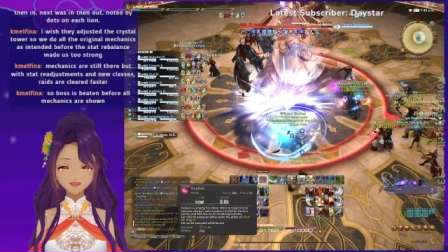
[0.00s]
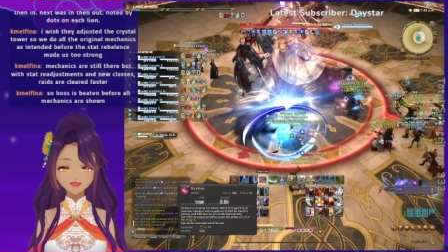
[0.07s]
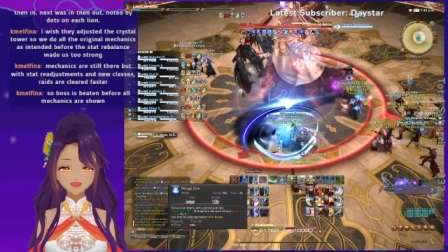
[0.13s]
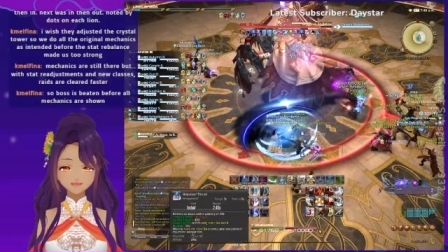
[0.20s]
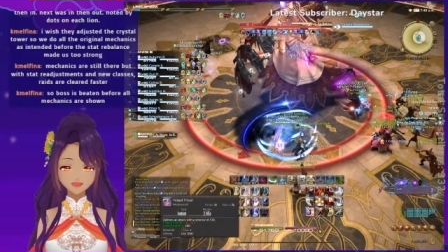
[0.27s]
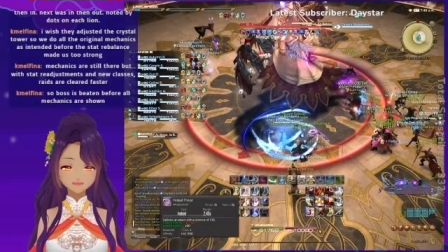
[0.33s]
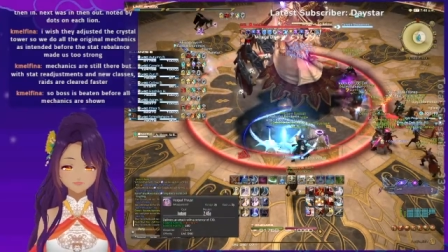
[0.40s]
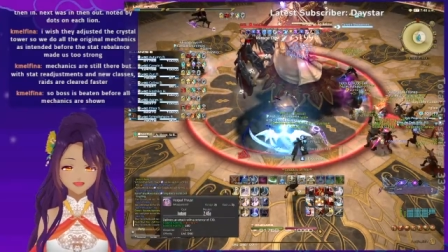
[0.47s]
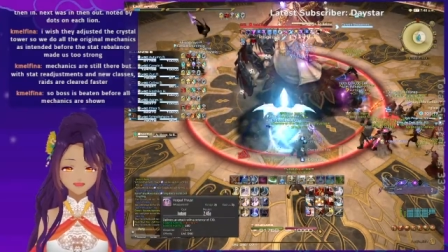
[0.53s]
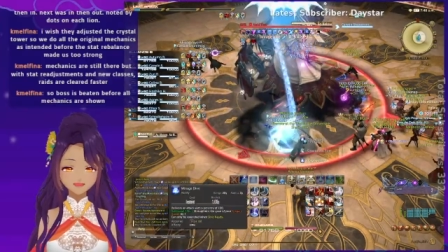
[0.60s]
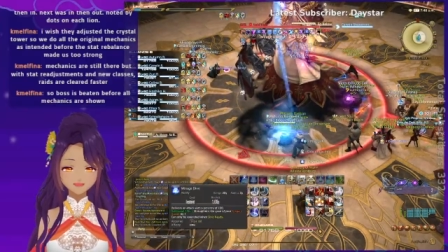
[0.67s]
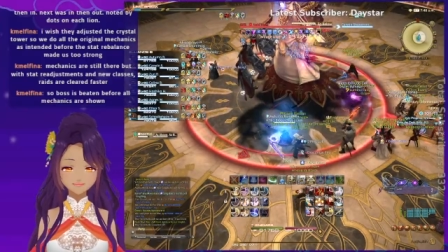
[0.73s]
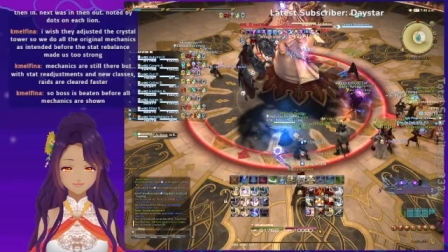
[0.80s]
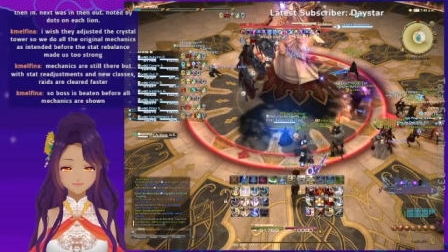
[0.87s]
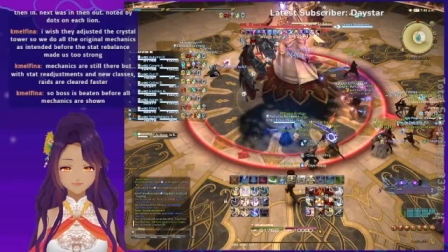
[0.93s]
I don't like
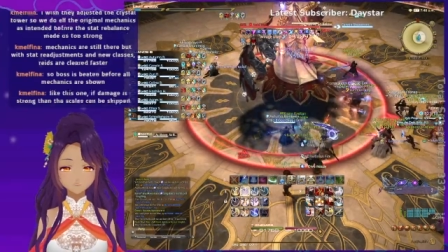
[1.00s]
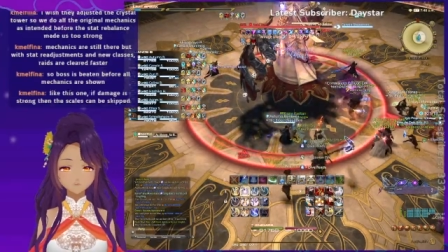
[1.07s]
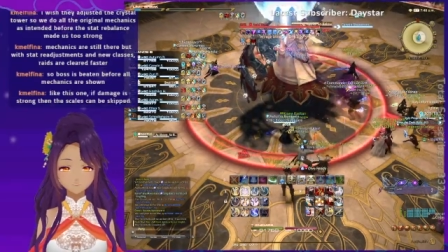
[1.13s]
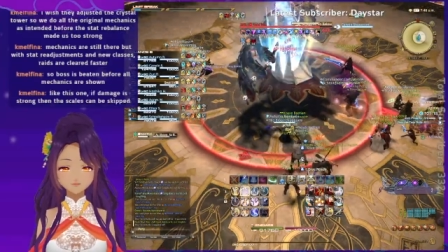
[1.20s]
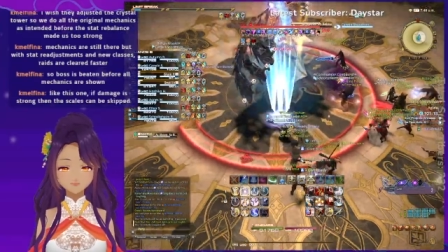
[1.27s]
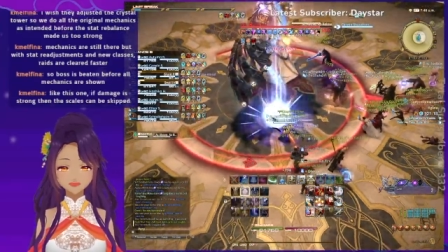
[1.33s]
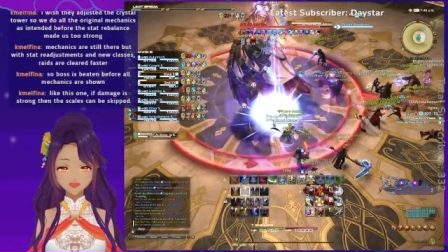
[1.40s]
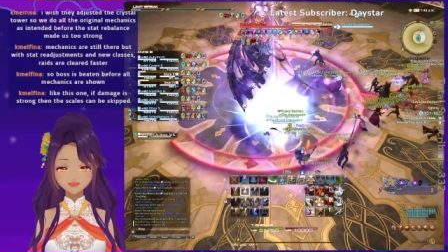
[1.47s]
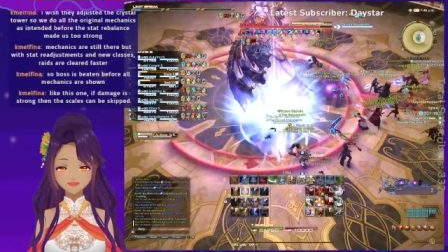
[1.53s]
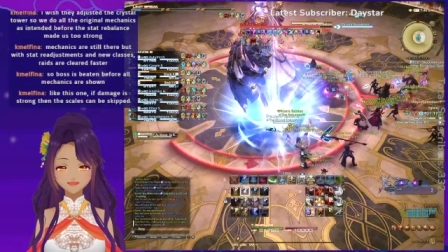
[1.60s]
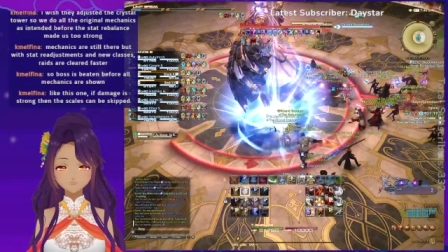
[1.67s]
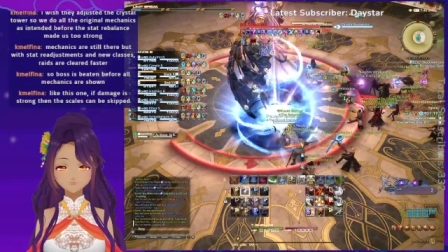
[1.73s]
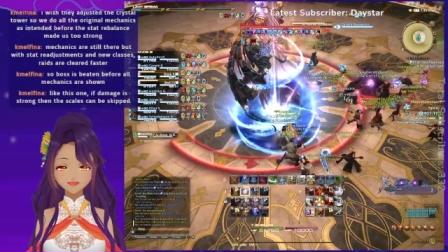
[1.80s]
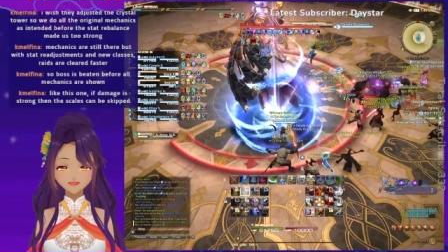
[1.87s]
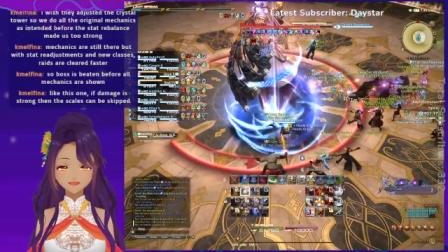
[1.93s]
the... I don't
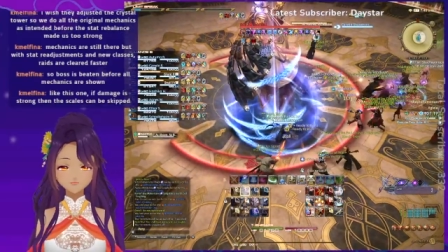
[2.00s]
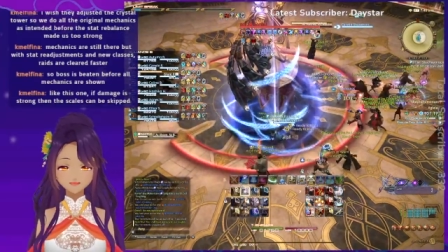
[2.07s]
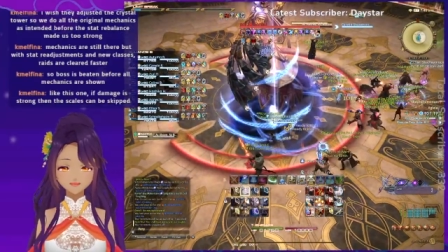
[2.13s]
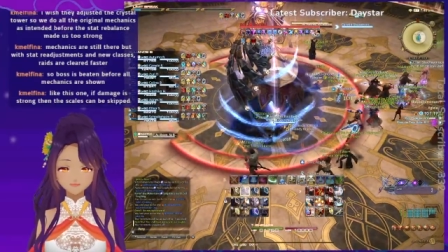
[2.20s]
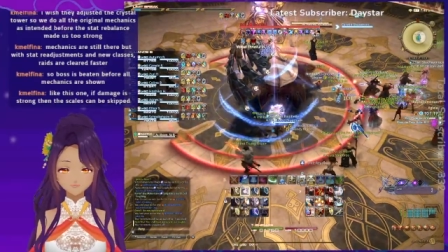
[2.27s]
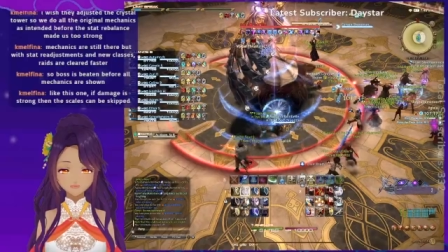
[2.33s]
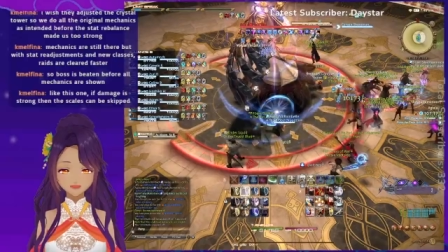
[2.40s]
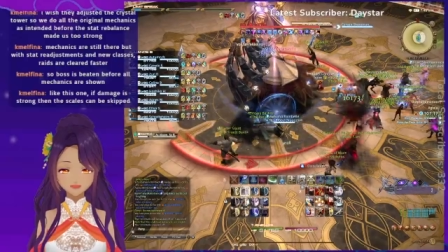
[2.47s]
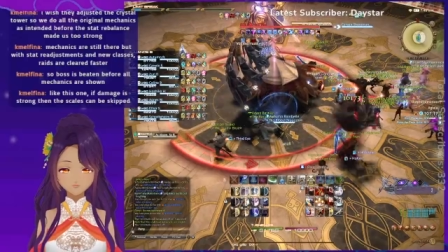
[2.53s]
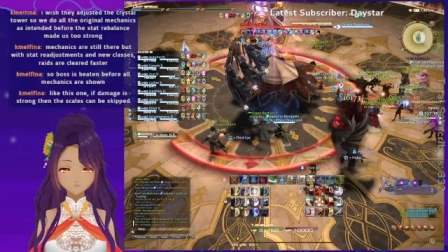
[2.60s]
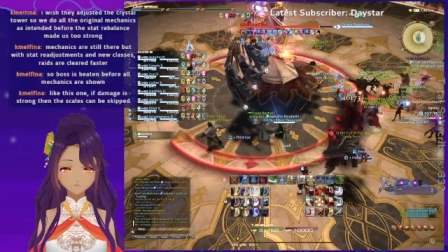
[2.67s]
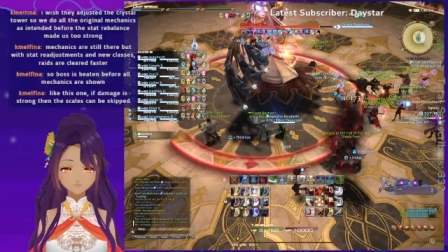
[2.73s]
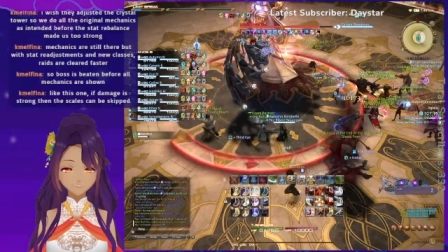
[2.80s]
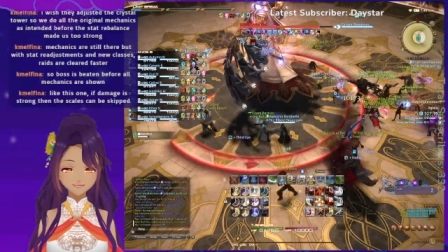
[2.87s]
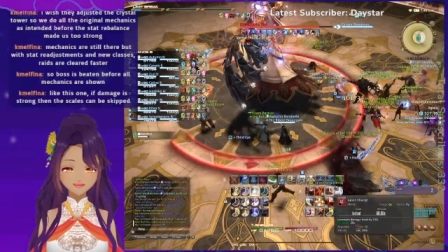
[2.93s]
like the
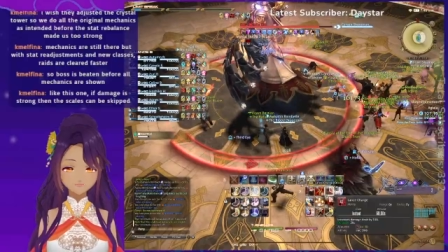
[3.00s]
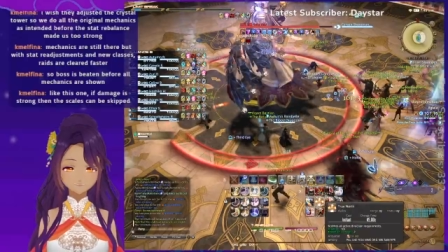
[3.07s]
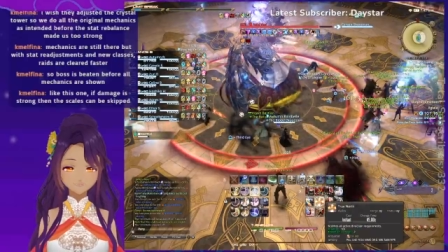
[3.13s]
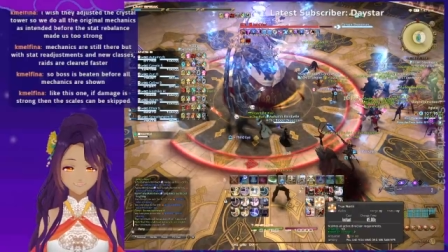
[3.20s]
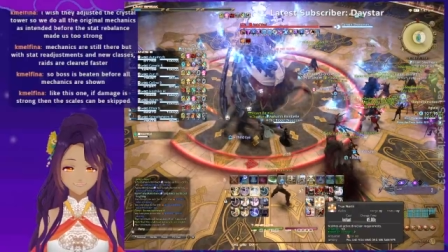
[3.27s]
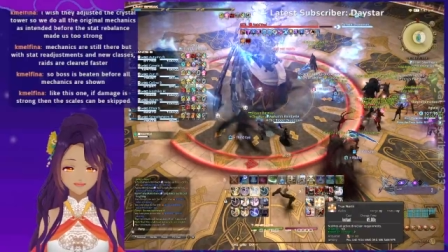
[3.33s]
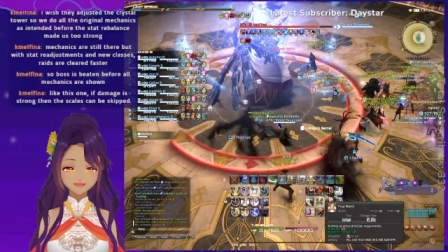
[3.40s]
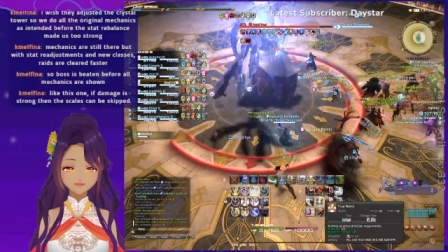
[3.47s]
tips thing.